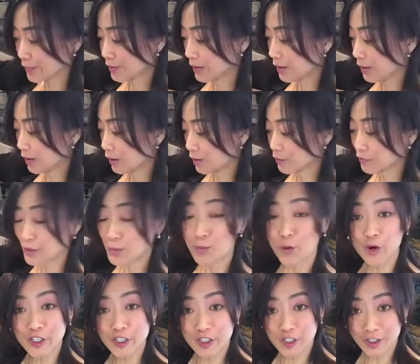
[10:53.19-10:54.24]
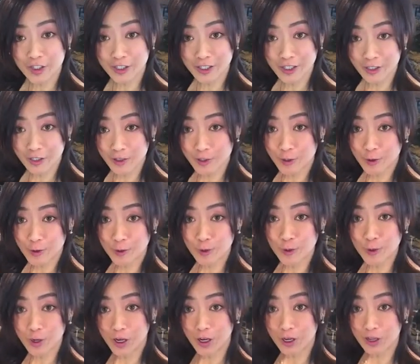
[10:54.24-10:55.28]
if the moisture starts
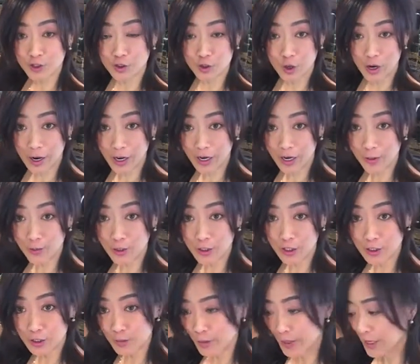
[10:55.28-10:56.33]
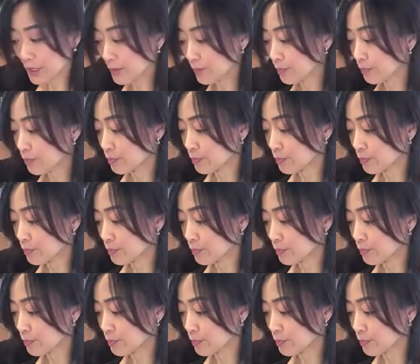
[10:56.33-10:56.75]
to dry it up a little bit,